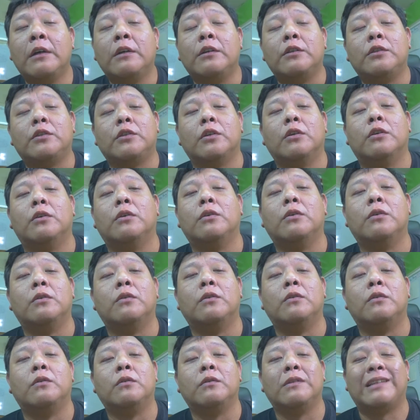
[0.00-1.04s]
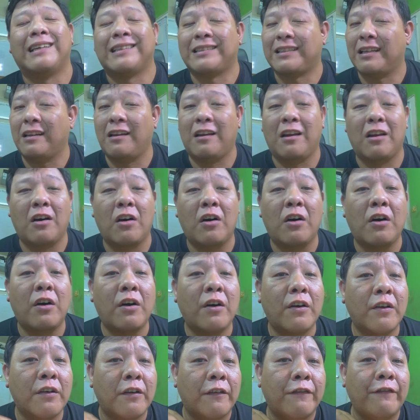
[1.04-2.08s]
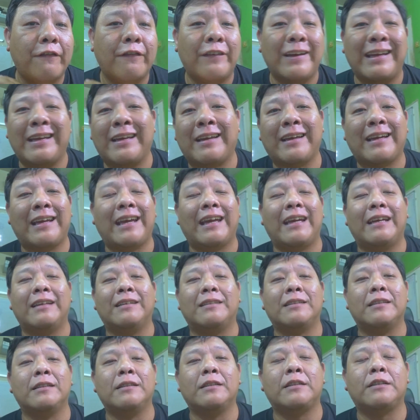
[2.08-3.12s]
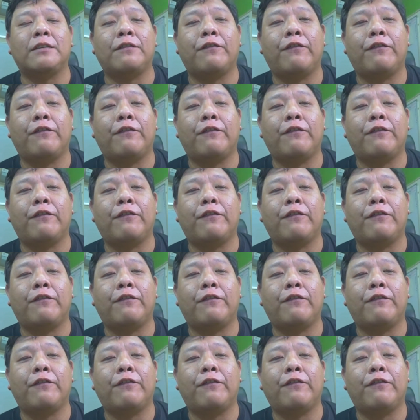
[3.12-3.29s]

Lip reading: So there's a lot of fake cases,